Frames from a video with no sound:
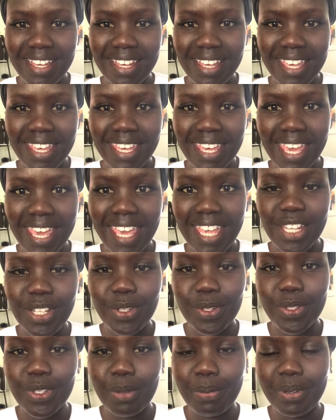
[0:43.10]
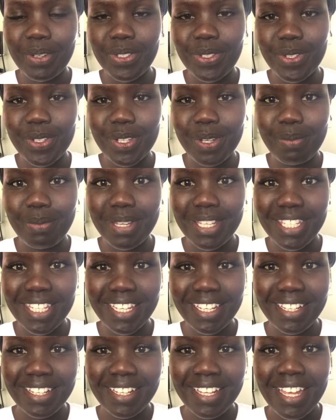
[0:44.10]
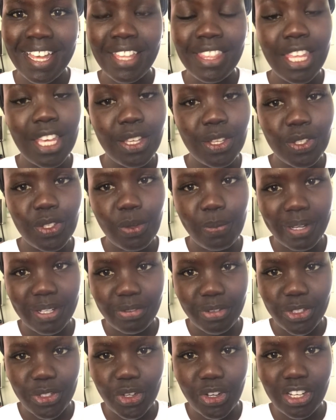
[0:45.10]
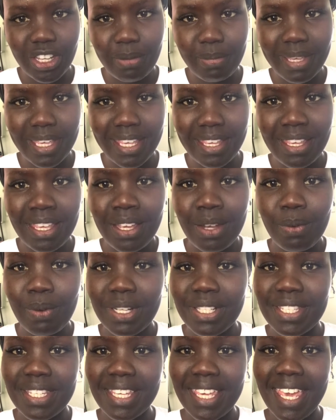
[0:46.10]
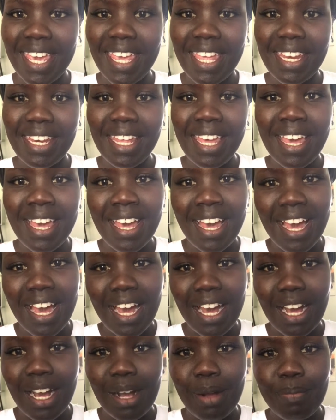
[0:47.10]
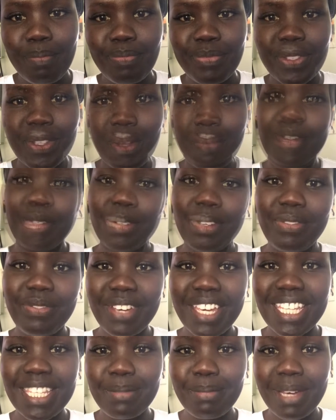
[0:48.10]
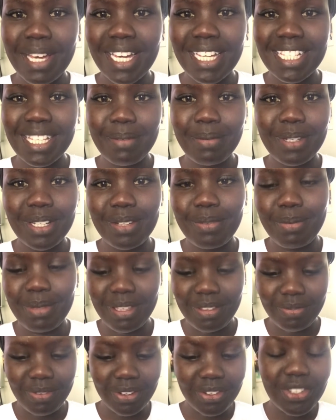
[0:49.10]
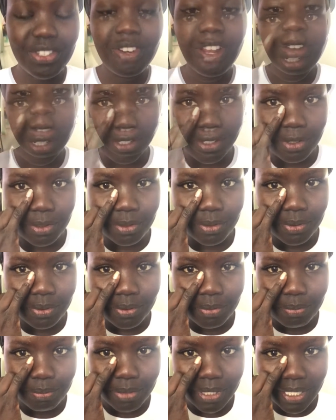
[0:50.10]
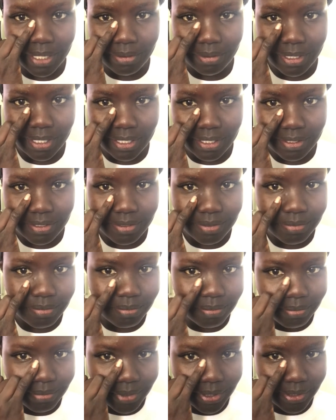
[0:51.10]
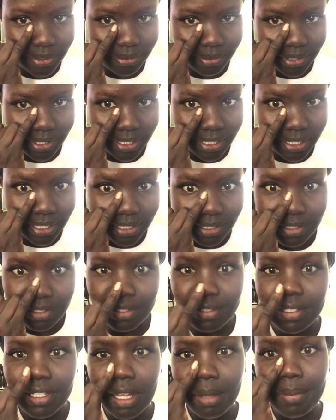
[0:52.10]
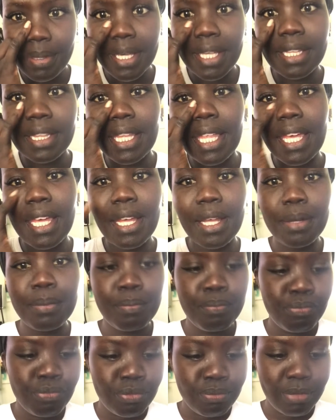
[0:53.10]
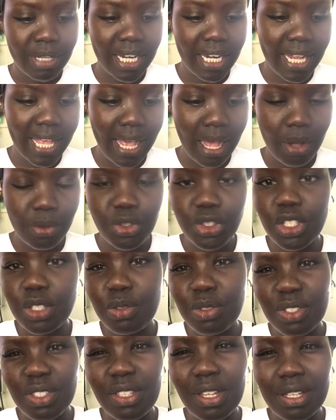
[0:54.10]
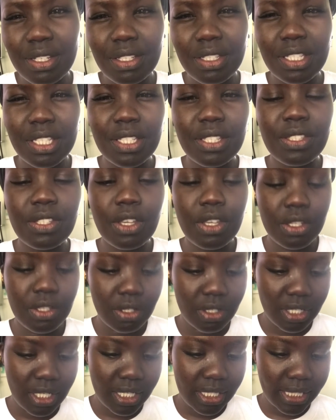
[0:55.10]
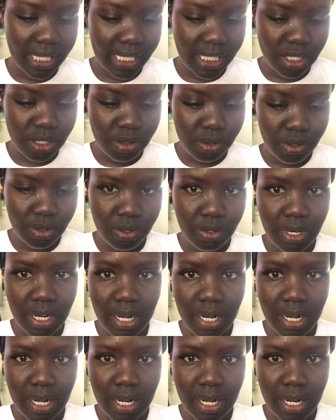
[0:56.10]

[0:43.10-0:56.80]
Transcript: aka Showstopper on social media. Thank you so much for joining me once again. So I'm doing a face mask. I'm going to be very straight, a little big one. I don't know what that is coming there. But anyhow, just so you don't neglect your